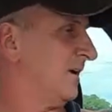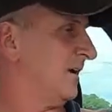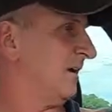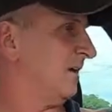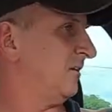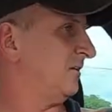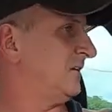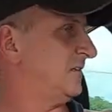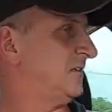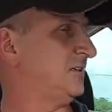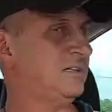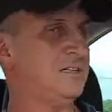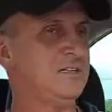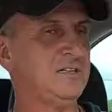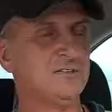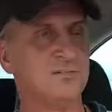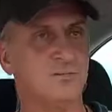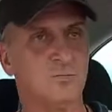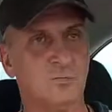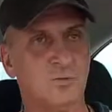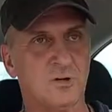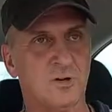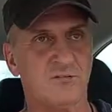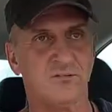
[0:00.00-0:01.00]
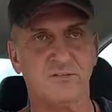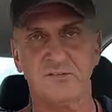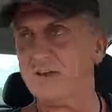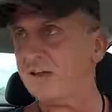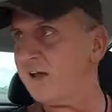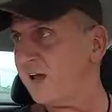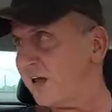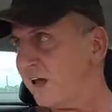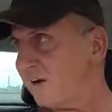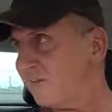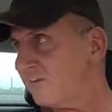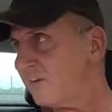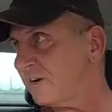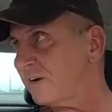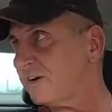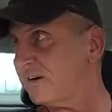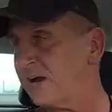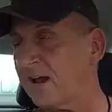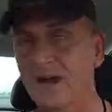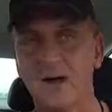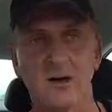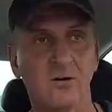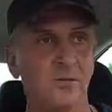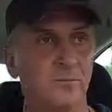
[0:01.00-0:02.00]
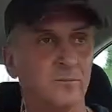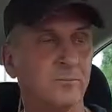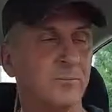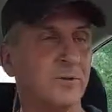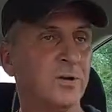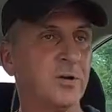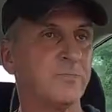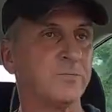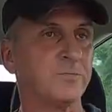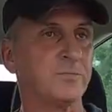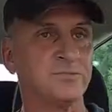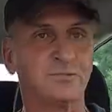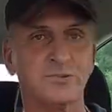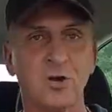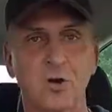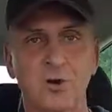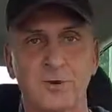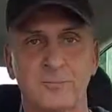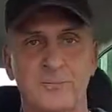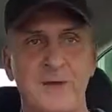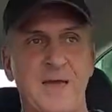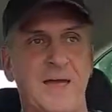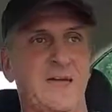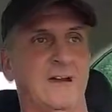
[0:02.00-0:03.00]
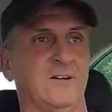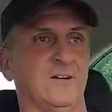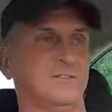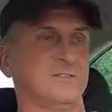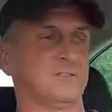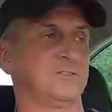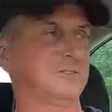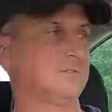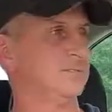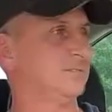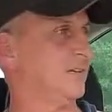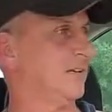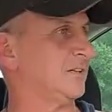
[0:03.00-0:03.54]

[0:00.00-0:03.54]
LEDs or whatever they have there now, and put up your solar panels.